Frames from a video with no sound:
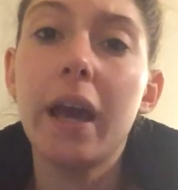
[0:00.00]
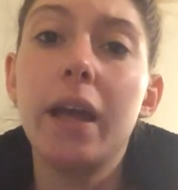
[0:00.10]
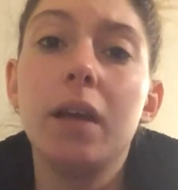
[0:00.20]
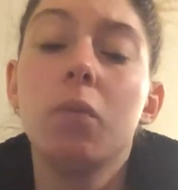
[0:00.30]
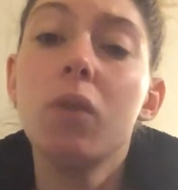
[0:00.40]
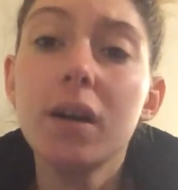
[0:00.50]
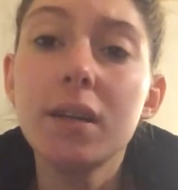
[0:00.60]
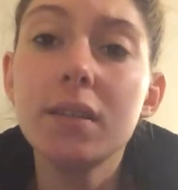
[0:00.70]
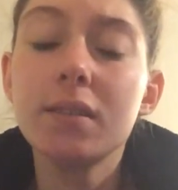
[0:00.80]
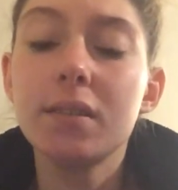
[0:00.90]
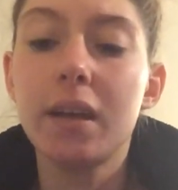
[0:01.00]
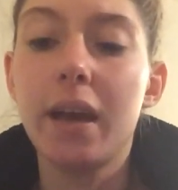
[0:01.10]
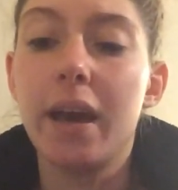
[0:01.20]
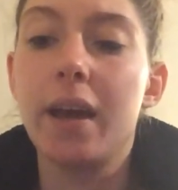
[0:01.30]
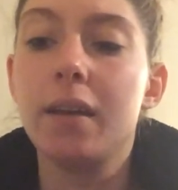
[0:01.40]
And it was.
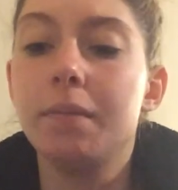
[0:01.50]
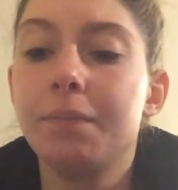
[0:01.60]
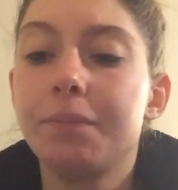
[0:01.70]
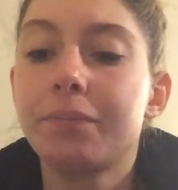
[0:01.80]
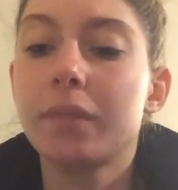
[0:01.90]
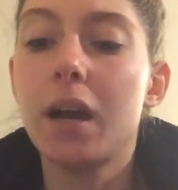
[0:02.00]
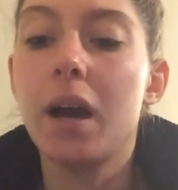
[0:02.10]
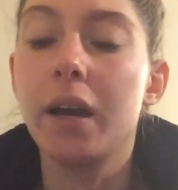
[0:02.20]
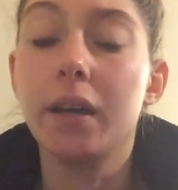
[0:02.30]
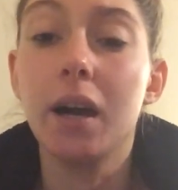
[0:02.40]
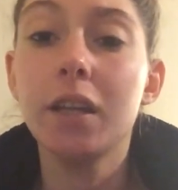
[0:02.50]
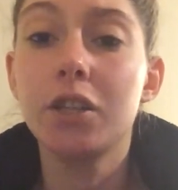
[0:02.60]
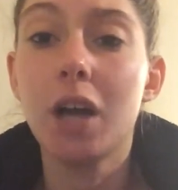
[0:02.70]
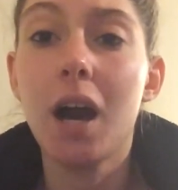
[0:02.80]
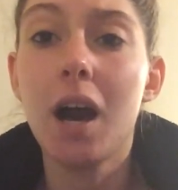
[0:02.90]
And I got a
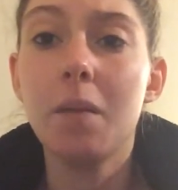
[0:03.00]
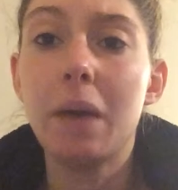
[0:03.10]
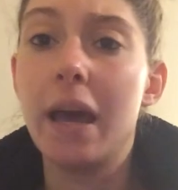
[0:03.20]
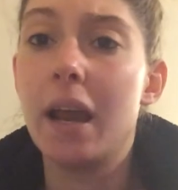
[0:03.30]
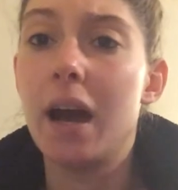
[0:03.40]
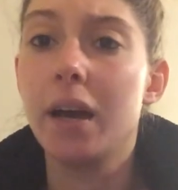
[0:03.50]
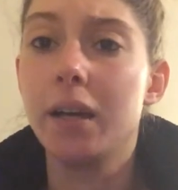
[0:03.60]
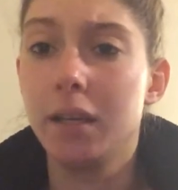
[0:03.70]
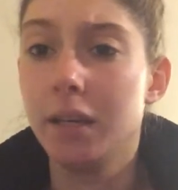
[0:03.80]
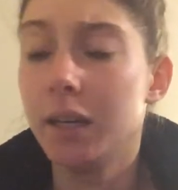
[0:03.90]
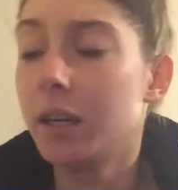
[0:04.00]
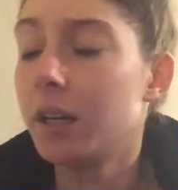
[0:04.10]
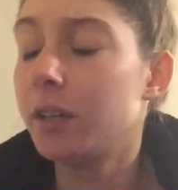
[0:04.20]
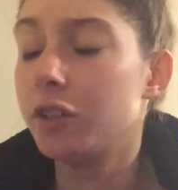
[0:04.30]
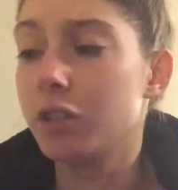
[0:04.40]
job and I
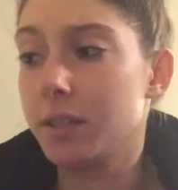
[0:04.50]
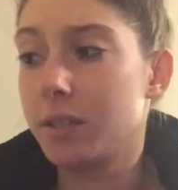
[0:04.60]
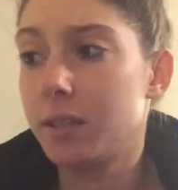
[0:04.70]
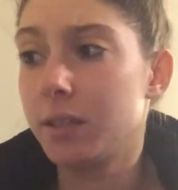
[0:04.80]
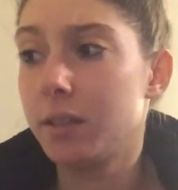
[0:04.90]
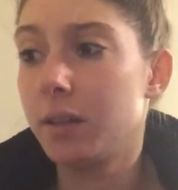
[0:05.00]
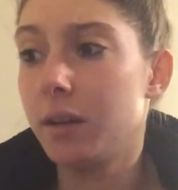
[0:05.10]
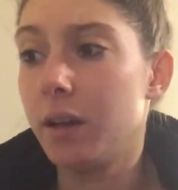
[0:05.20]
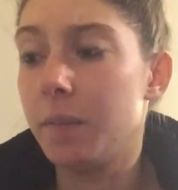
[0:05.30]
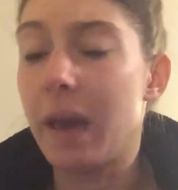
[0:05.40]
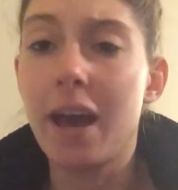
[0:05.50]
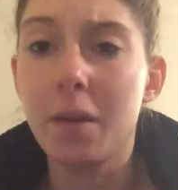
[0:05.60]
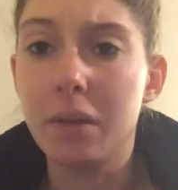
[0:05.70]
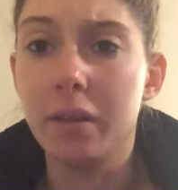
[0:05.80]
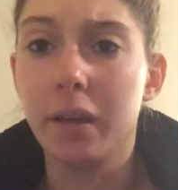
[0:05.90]
just I'm
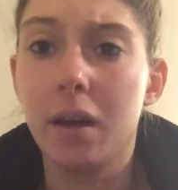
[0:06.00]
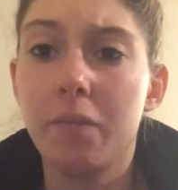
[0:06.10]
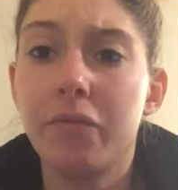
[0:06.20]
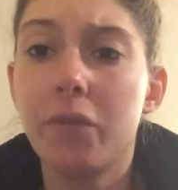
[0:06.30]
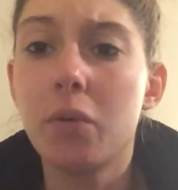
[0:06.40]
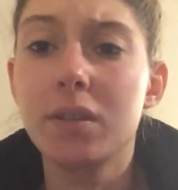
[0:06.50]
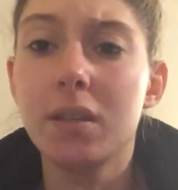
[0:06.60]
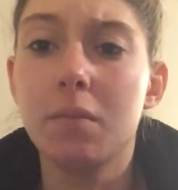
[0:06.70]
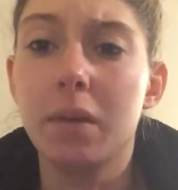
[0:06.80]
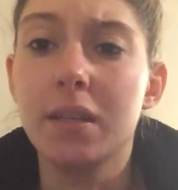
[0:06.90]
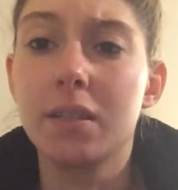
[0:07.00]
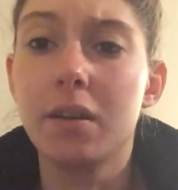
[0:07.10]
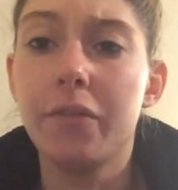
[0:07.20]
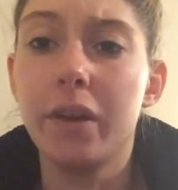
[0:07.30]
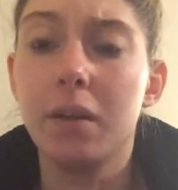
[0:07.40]
happy, like I'm focused on
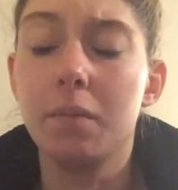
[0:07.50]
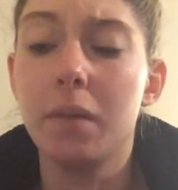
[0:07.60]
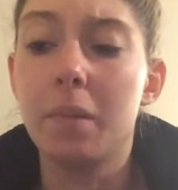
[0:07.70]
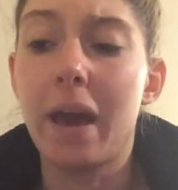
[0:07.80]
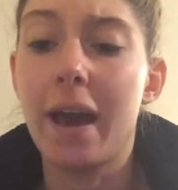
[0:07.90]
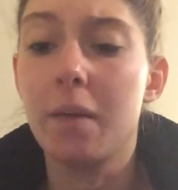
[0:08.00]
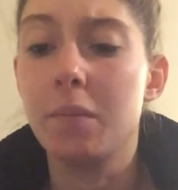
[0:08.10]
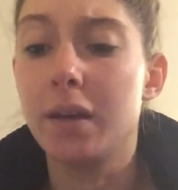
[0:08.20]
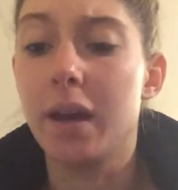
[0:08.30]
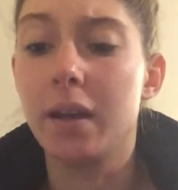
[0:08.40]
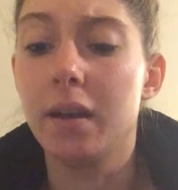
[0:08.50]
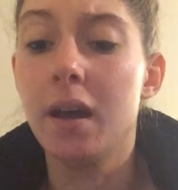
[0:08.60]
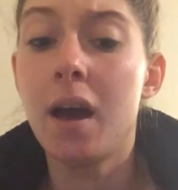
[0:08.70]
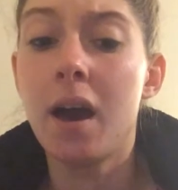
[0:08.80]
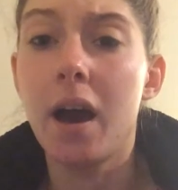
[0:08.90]
myself and I'm, I'm happy and
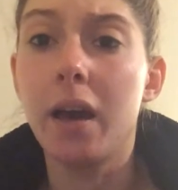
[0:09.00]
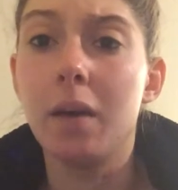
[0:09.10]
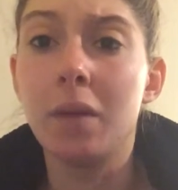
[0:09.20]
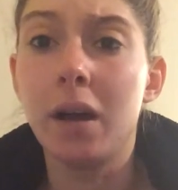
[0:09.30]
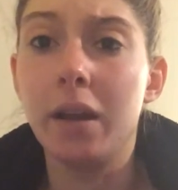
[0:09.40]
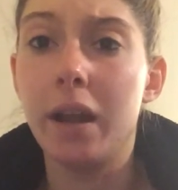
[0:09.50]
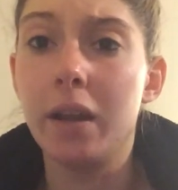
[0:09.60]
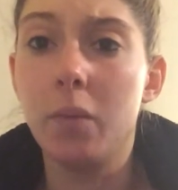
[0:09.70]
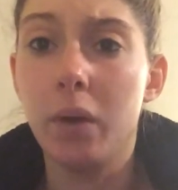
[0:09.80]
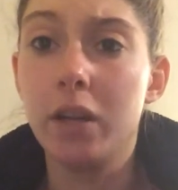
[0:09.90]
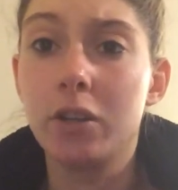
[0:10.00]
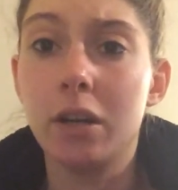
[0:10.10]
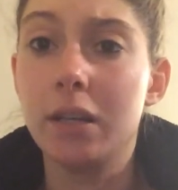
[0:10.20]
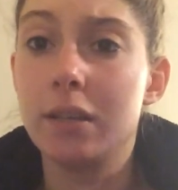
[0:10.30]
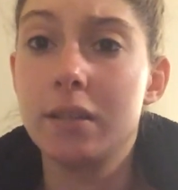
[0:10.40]
I am not in any way
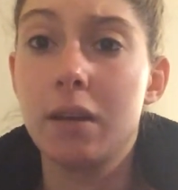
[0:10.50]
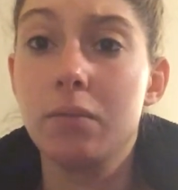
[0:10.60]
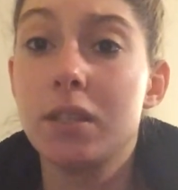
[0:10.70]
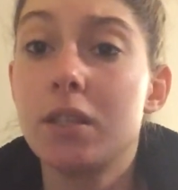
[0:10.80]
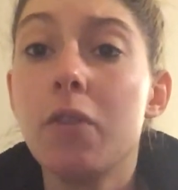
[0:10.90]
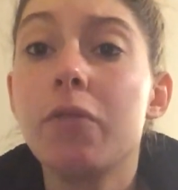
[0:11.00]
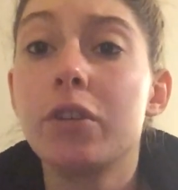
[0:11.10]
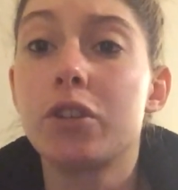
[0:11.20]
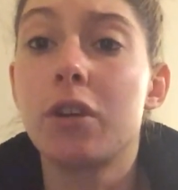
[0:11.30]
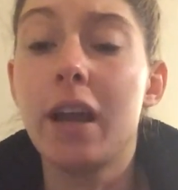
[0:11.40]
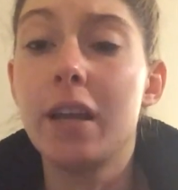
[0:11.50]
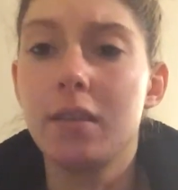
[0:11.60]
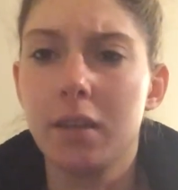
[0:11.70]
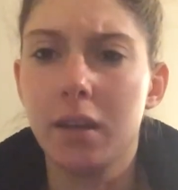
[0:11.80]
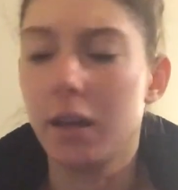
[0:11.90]
trying to sound selfish or
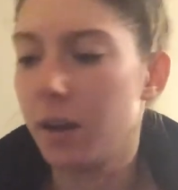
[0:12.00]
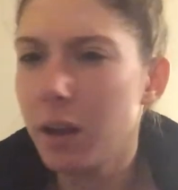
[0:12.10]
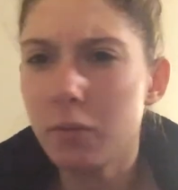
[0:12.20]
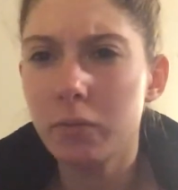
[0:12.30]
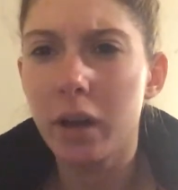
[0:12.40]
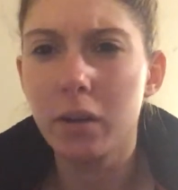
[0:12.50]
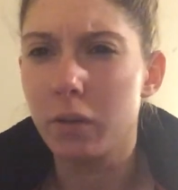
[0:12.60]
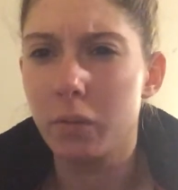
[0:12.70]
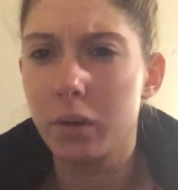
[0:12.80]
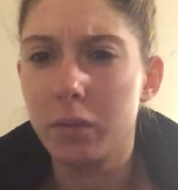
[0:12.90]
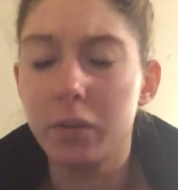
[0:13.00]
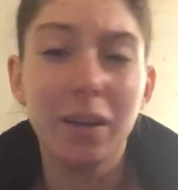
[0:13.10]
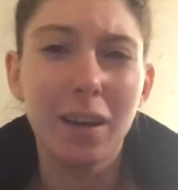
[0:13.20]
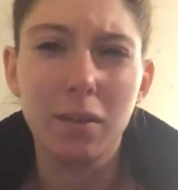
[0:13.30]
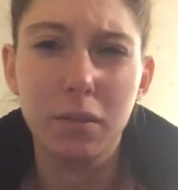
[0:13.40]
anything and I don't I don't know what I'm doing.
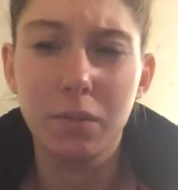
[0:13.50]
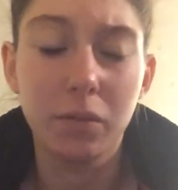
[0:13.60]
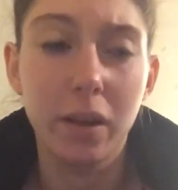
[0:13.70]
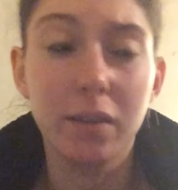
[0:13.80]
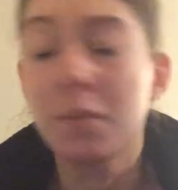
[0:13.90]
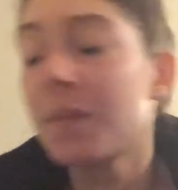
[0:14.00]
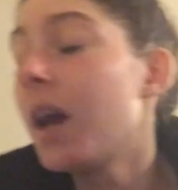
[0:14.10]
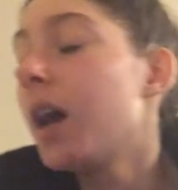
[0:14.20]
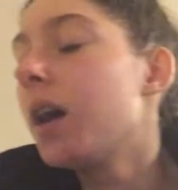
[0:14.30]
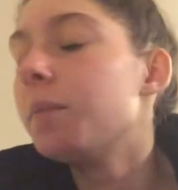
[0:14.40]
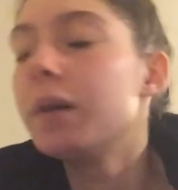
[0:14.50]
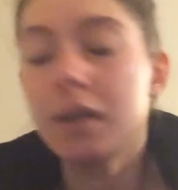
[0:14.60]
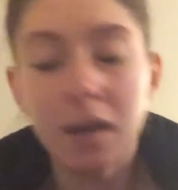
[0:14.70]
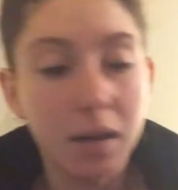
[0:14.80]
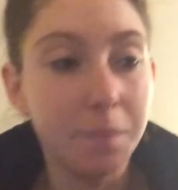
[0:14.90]
I don't don't ask. But
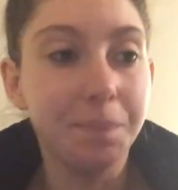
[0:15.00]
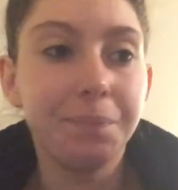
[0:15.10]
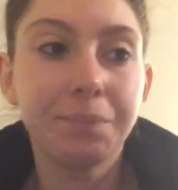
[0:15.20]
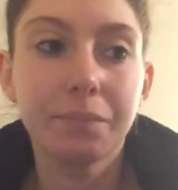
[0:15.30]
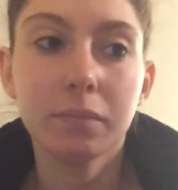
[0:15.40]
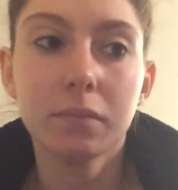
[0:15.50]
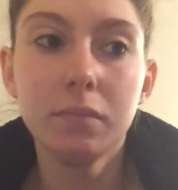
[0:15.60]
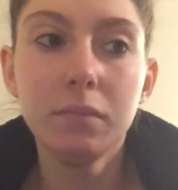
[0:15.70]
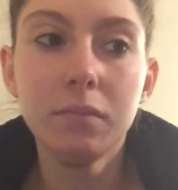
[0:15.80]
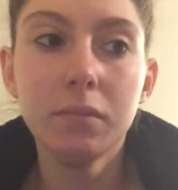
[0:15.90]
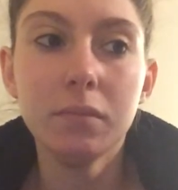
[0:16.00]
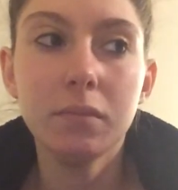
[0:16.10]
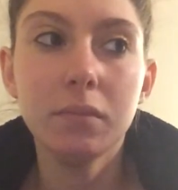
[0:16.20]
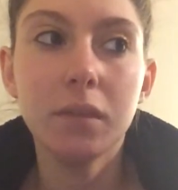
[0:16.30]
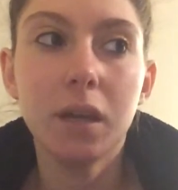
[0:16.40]
um
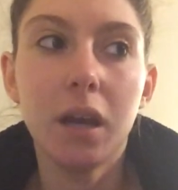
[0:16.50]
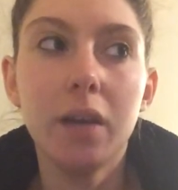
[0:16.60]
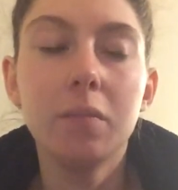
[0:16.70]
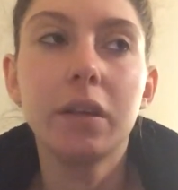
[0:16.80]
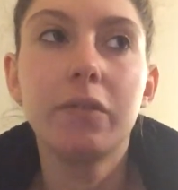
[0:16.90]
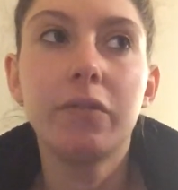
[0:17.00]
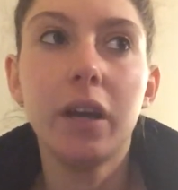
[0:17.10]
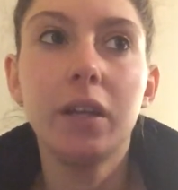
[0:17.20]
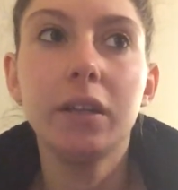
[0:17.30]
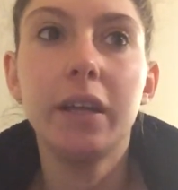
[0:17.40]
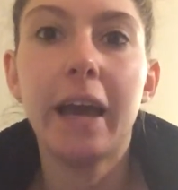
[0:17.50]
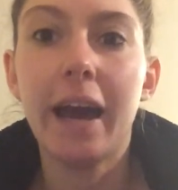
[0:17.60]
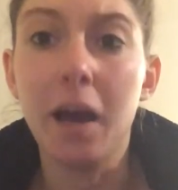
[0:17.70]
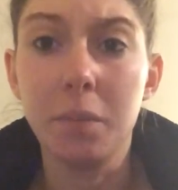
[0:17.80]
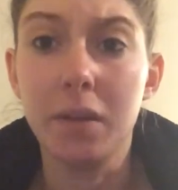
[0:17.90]
I am like finally
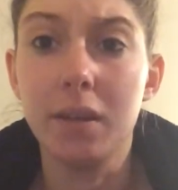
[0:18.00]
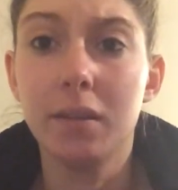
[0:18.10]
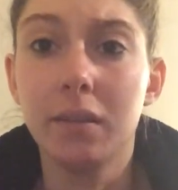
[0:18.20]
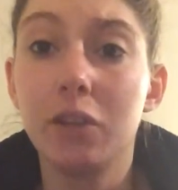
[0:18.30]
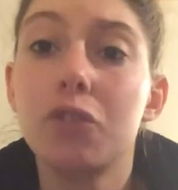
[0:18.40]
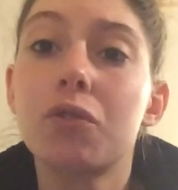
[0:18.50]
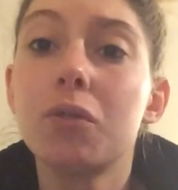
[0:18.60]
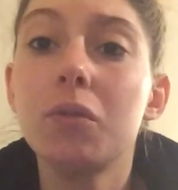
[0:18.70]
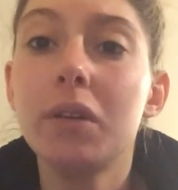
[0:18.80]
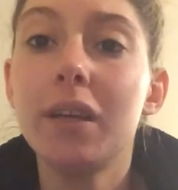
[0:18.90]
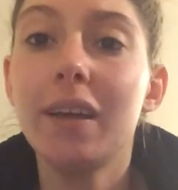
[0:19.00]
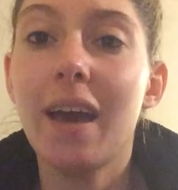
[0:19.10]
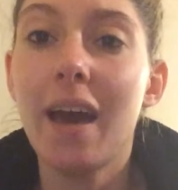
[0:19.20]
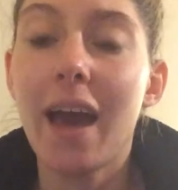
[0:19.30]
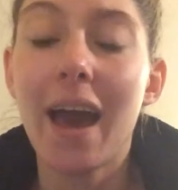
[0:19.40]
happy, like truly
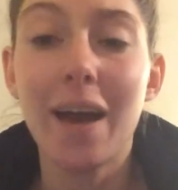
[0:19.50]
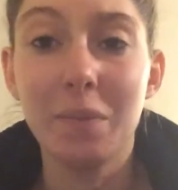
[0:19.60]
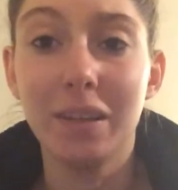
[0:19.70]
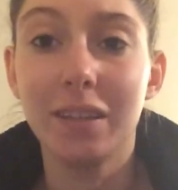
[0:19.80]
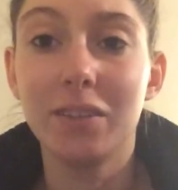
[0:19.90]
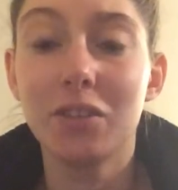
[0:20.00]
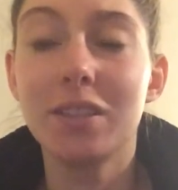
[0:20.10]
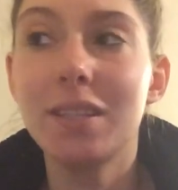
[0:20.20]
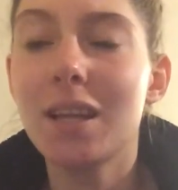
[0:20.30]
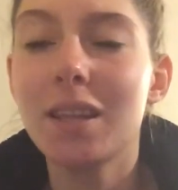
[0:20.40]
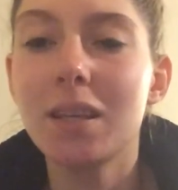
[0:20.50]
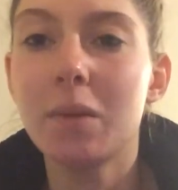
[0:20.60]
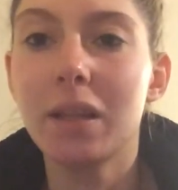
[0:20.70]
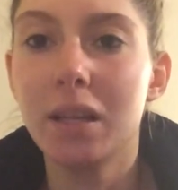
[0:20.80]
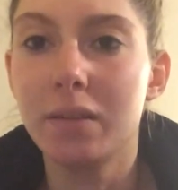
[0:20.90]
happy. Like there's nothing in
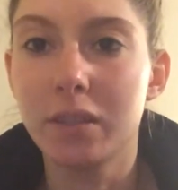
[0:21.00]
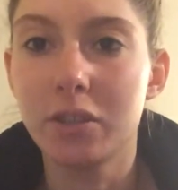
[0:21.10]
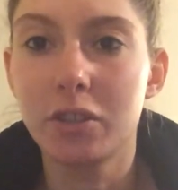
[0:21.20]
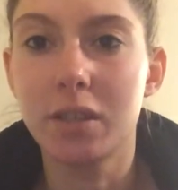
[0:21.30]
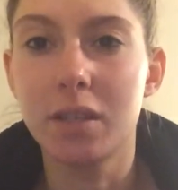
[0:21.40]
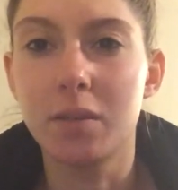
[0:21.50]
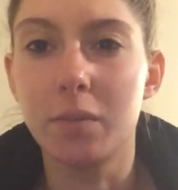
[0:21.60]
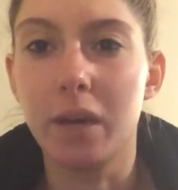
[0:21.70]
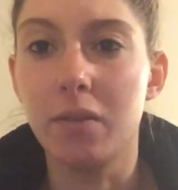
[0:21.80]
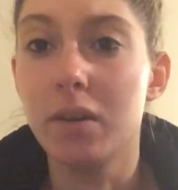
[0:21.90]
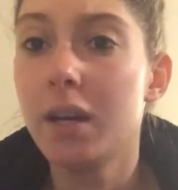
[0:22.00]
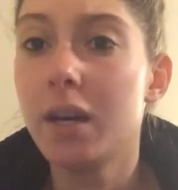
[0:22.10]
my life that stresses me out.